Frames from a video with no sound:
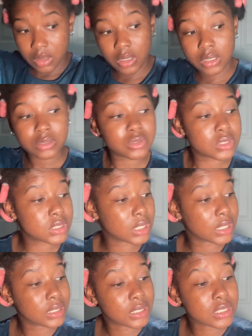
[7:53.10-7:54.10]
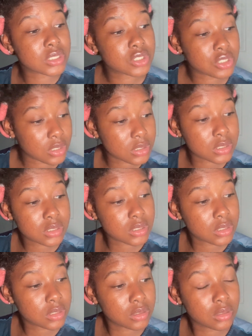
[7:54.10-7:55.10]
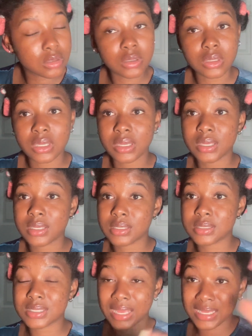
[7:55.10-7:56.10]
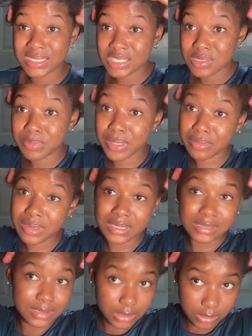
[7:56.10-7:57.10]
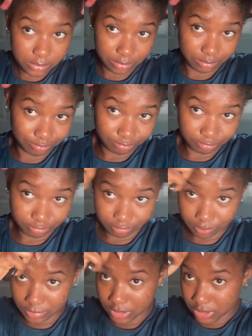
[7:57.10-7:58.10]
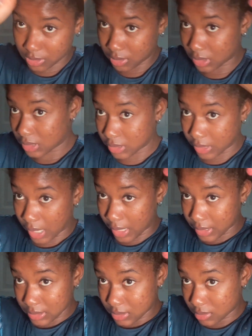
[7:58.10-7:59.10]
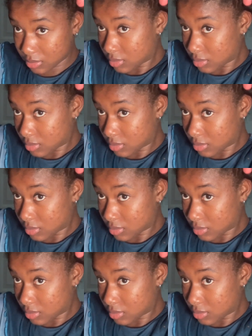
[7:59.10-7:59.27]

understand that jealousy is a spirit. You guys,